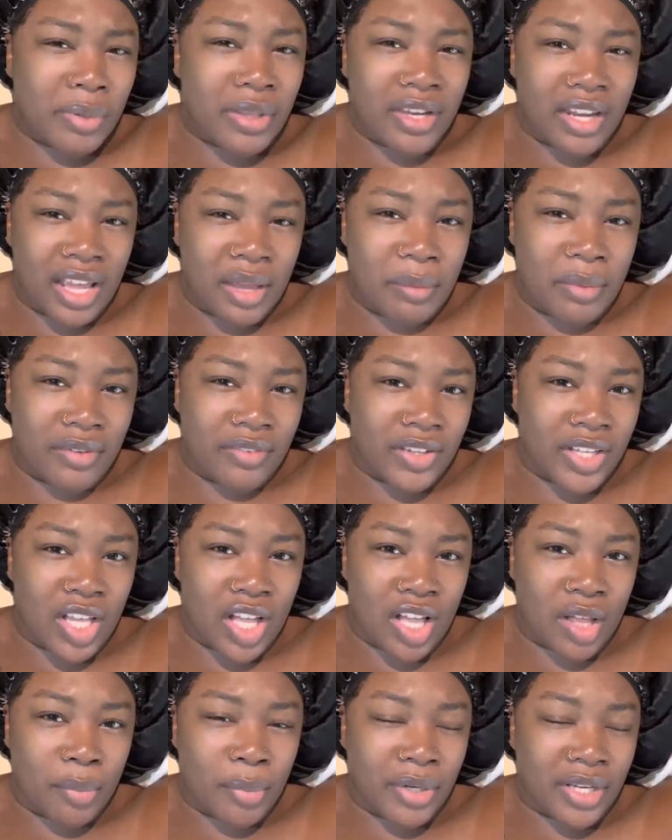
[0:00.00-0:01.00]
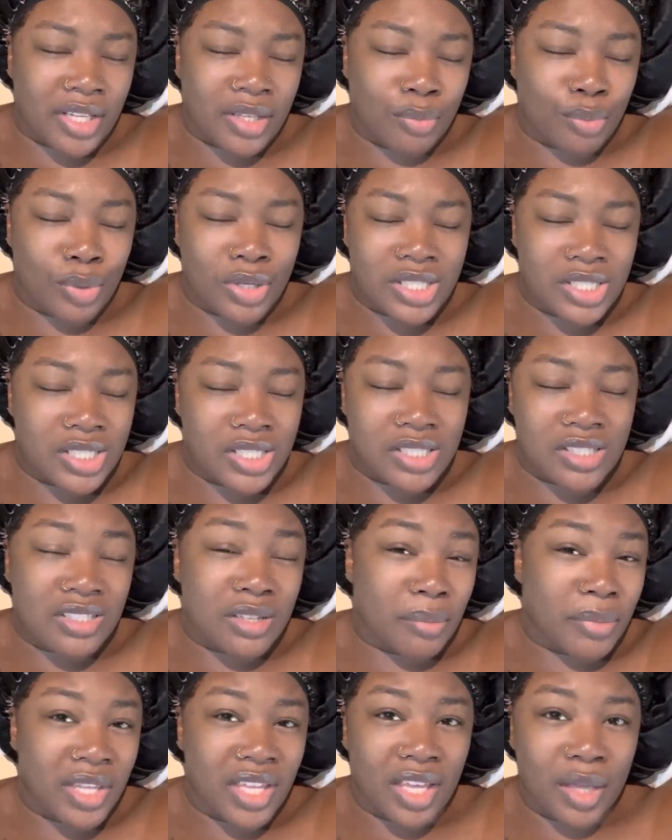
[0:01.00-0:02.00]
the name of it y'all but it wasn't
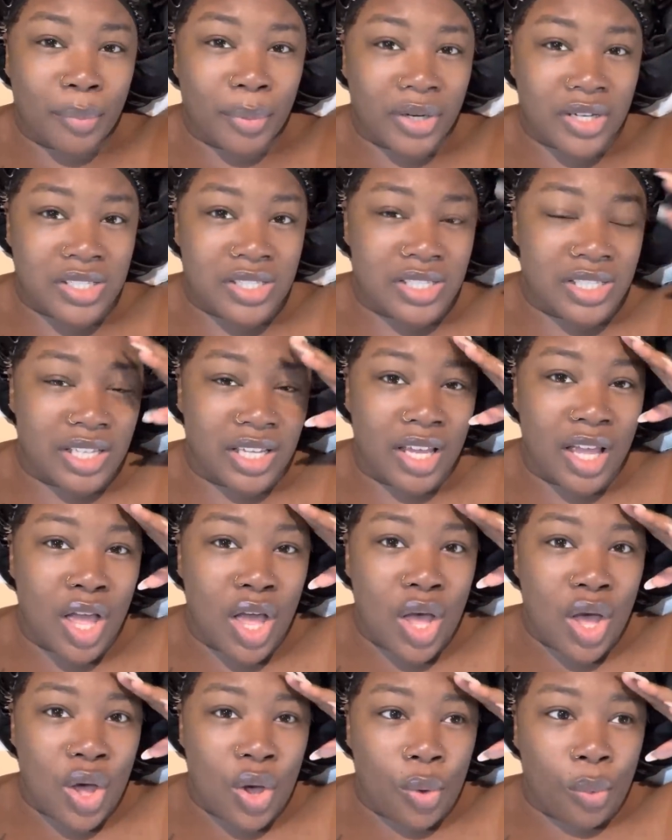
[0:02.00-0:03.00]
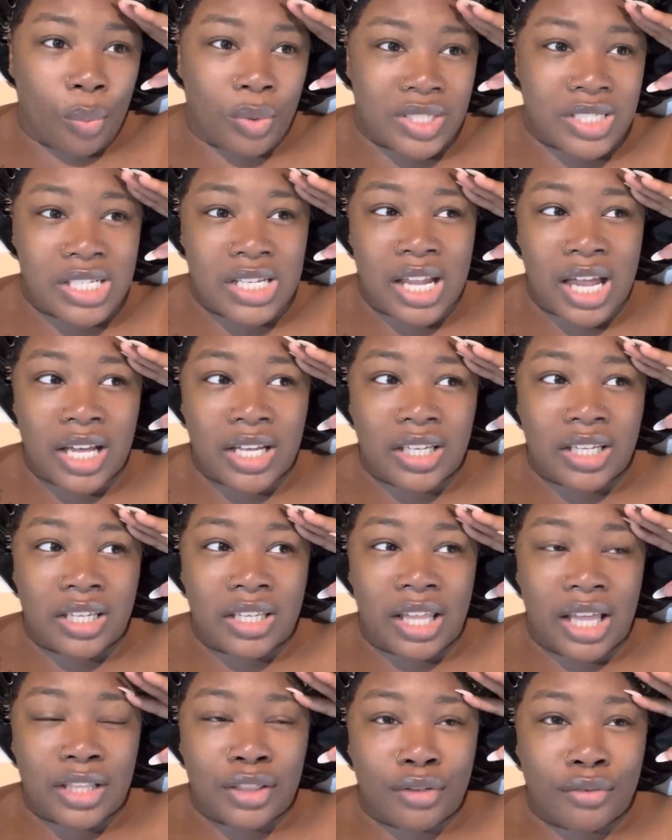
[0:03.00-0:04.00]
to me it personally wasn't that
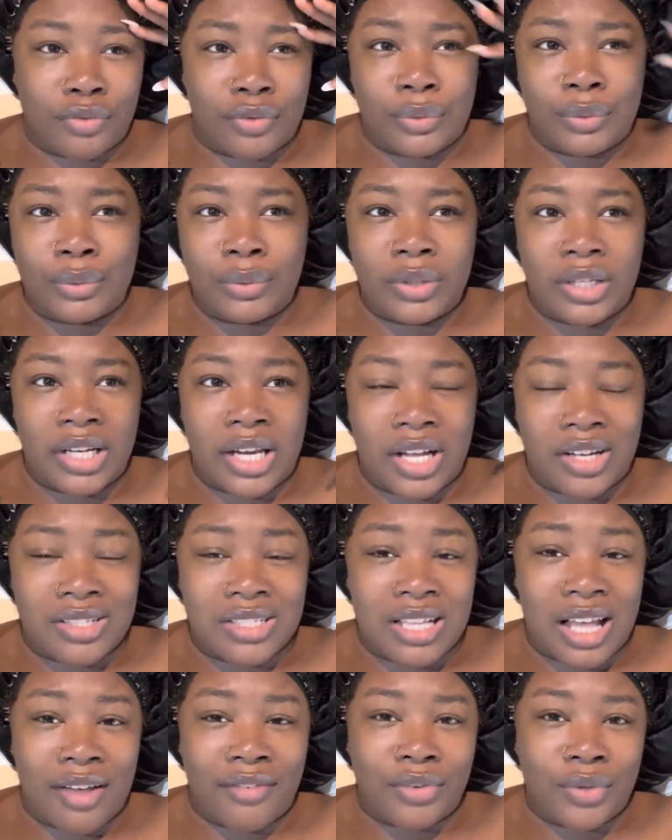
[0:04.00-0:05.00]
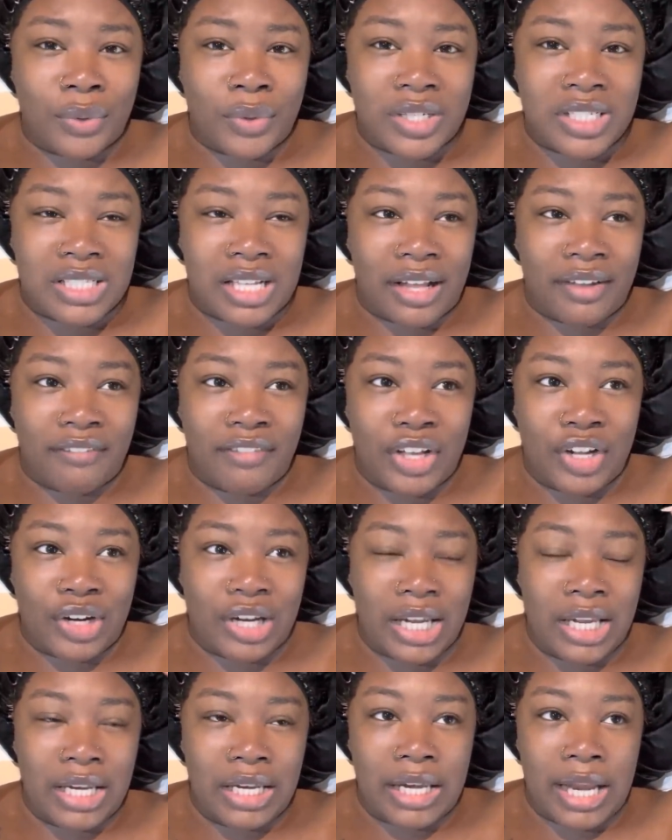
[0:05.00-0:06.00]
good. Like the food in El Salvador is like
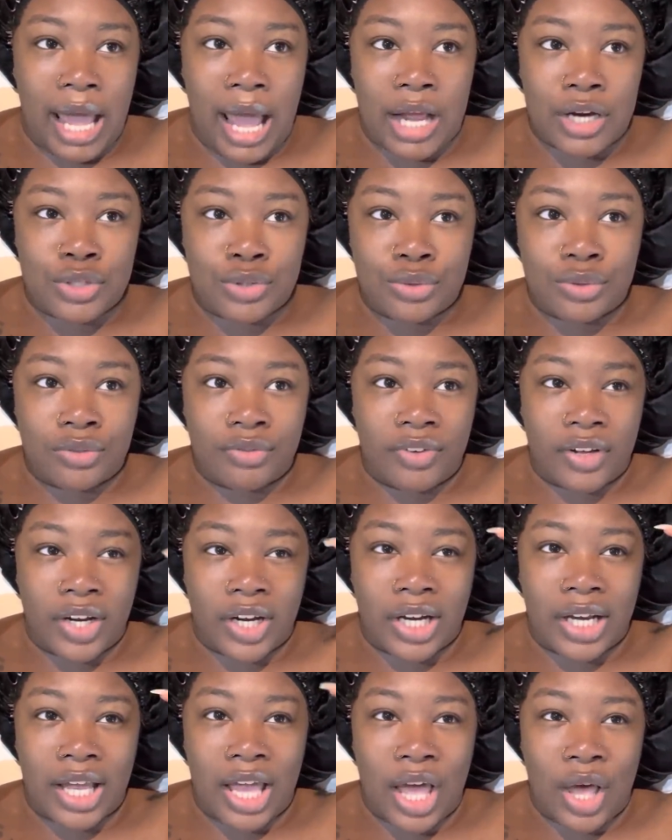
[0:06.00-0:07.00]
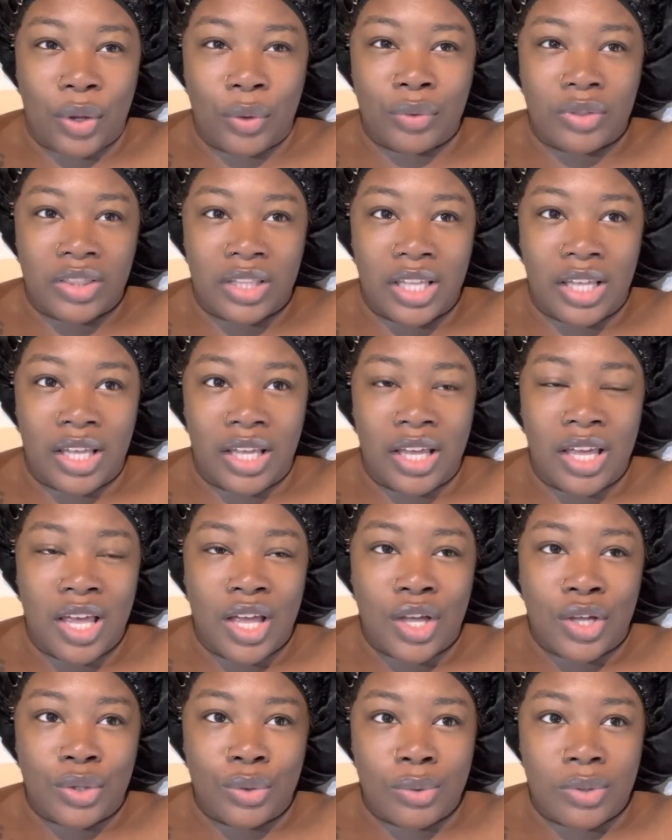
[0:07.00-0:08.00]
very natural, very healthy.
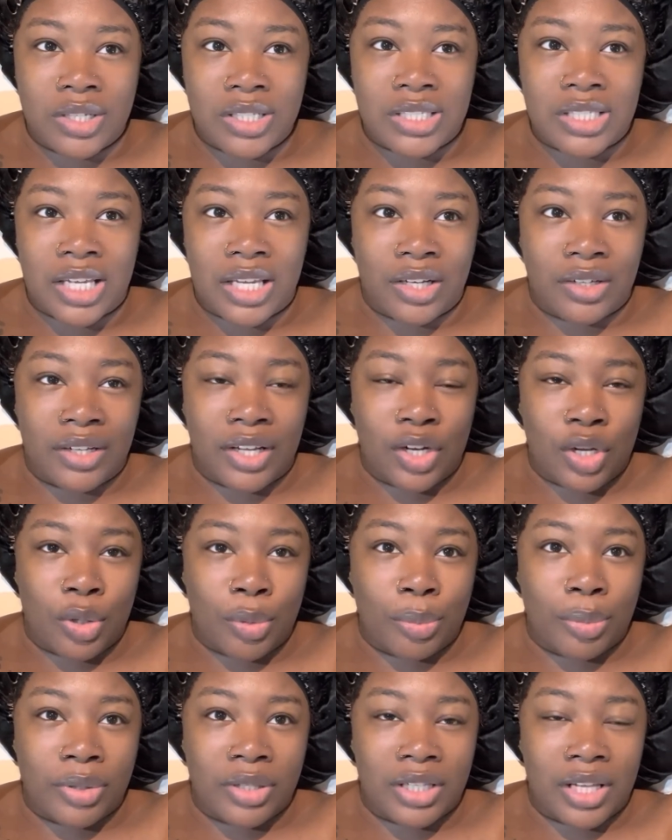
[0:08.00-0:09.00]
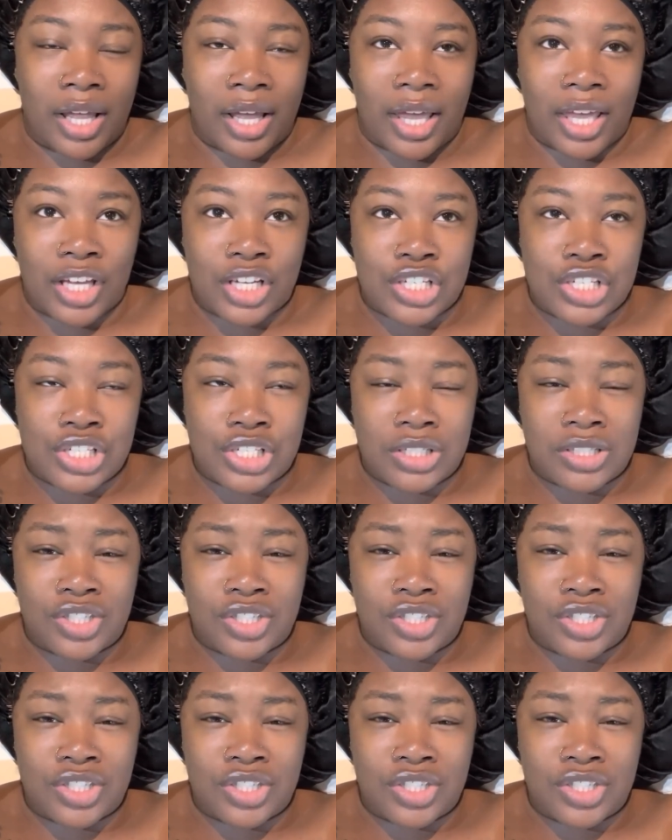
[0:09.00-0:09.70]
You can tell they don't put like extra